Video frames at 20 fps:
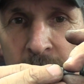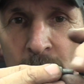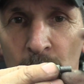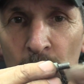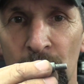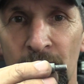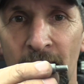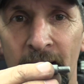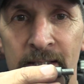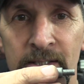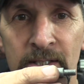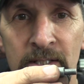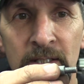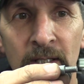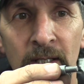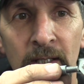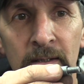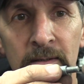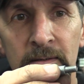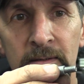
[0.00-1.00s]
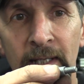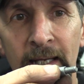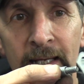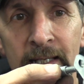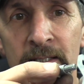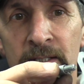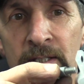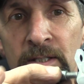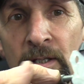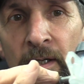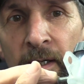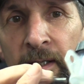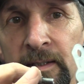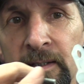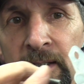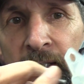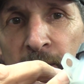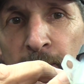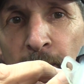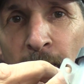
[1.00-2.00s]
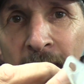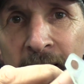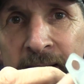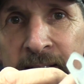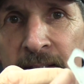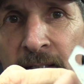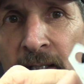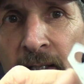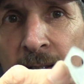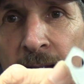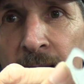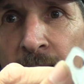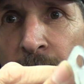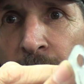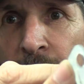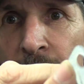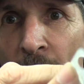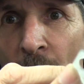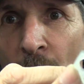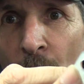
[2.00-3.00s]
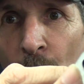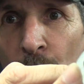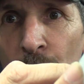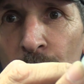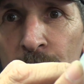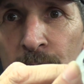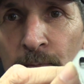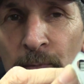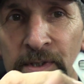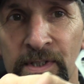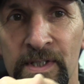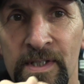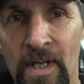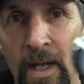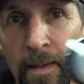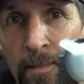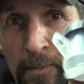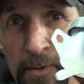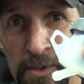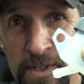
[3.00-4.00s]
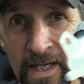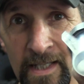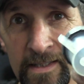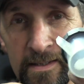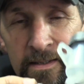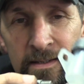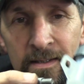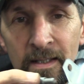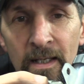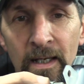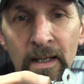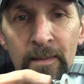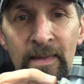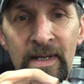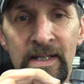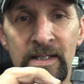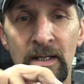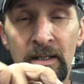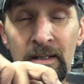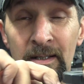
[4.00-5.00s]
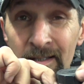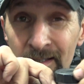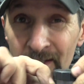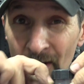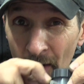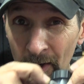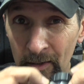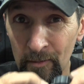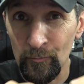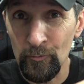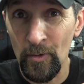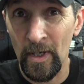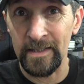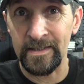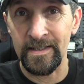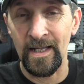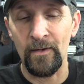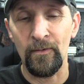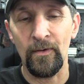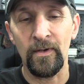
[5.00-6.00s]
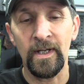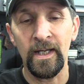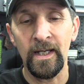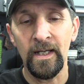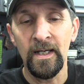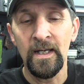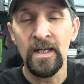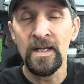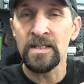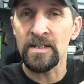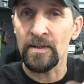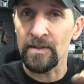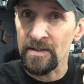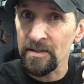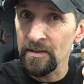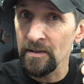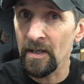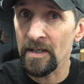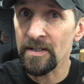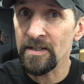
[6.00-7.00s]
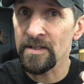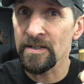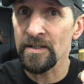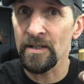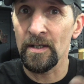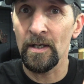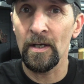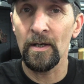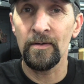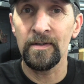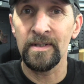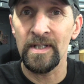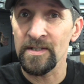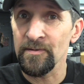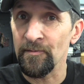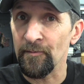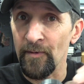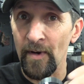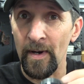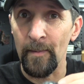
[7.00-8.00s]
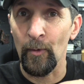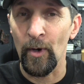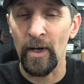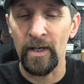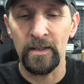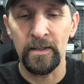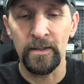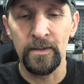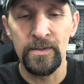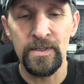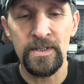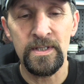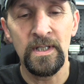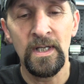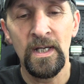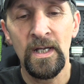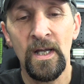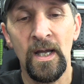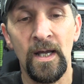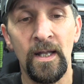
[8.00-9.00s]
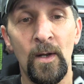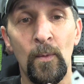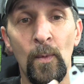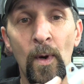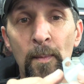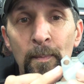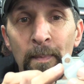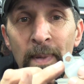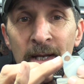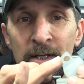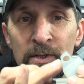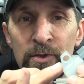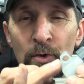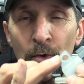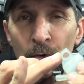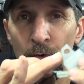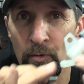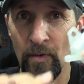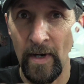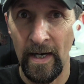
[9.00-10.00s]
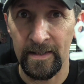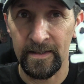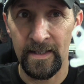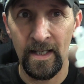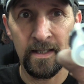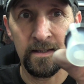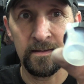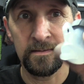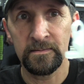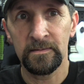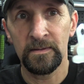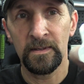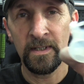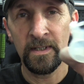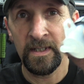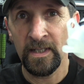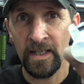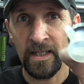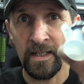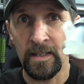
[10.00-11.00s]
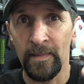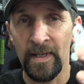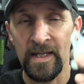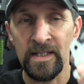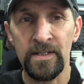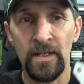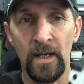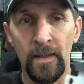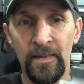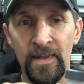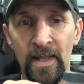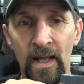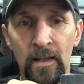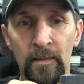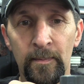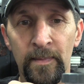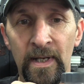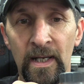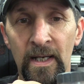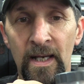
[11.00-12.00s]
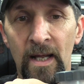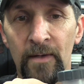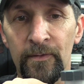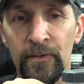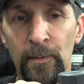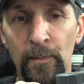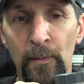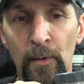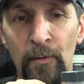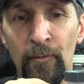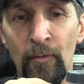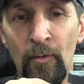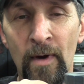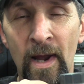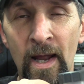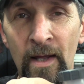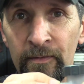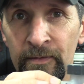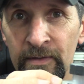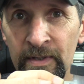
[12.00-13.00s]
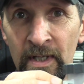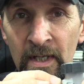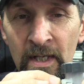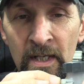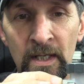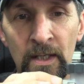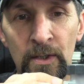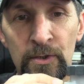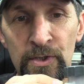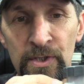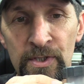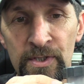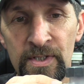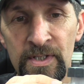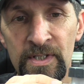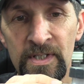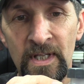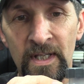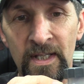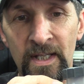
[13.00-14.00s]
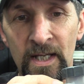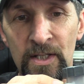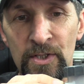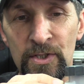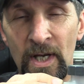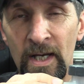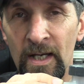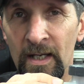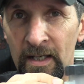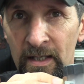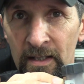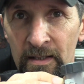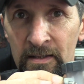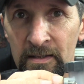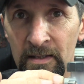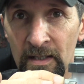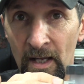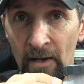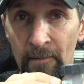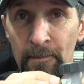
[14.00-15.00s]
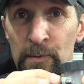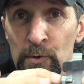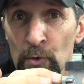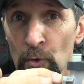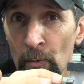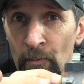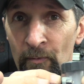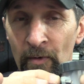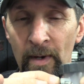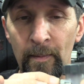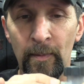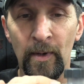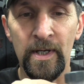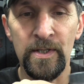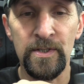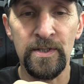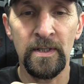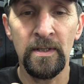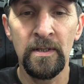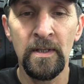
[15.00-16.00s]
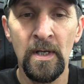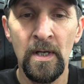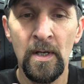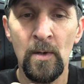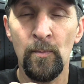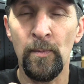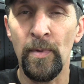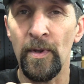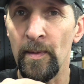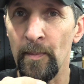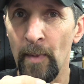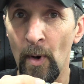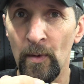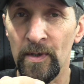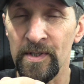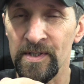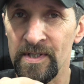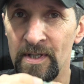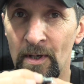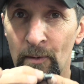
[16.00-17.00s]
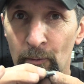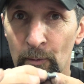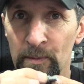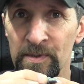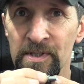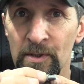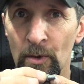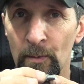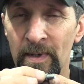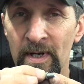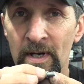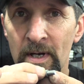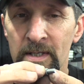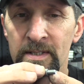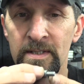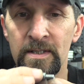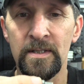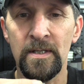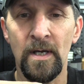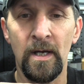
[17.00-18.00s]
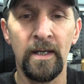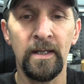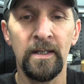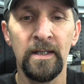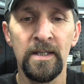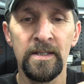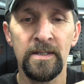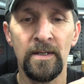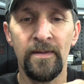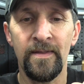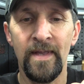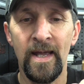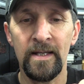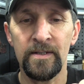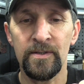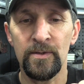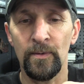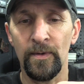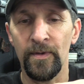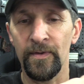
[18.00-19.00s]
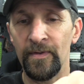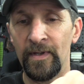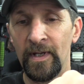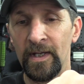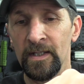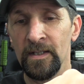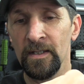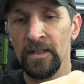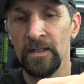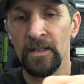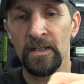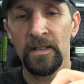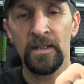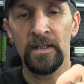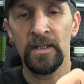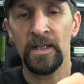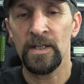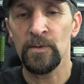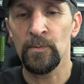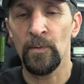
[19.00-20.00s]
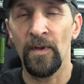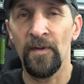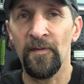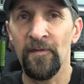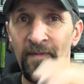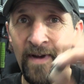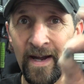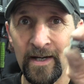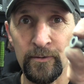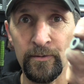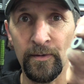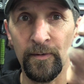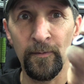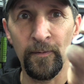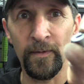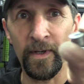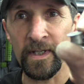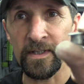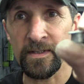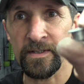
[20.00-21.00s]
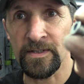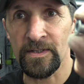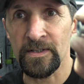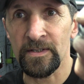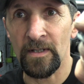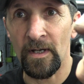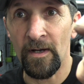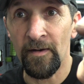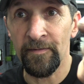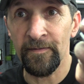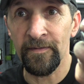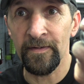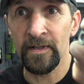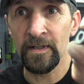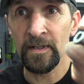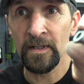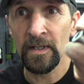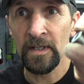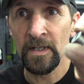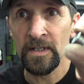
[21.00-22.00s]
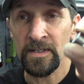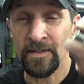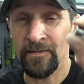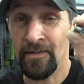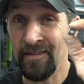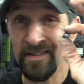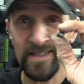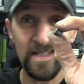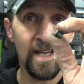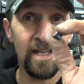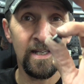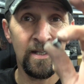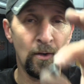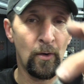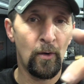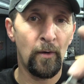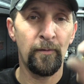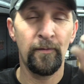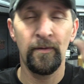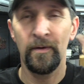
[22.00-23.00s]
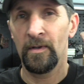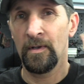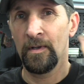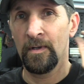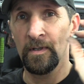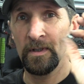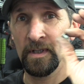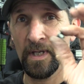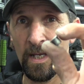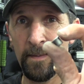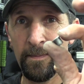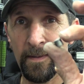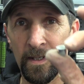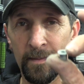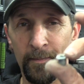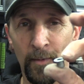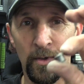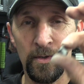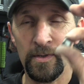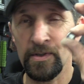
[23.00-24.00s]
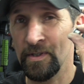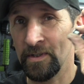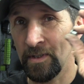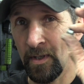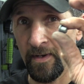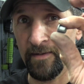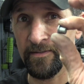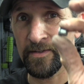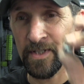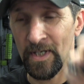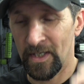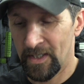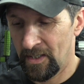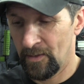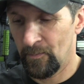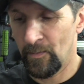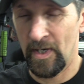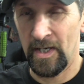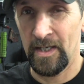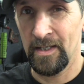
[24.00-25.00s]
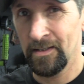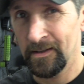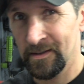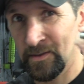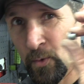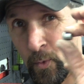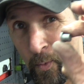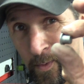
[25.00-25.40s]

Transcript: will then sit inside this plastic hole, which is unprotected, and it means I can tighten right down on it so it's nice and secure and doesn't vibrate loose, and I won't pinch or crack that in the meantime, and that will be allowed to move around and just sit there gently and absorb vibration, but the bolt itself will still be nice and tight. So that sort of thing is what the factory fit to stuff. So if you ever take it off, keep it in a box, don't ever chuck it away, it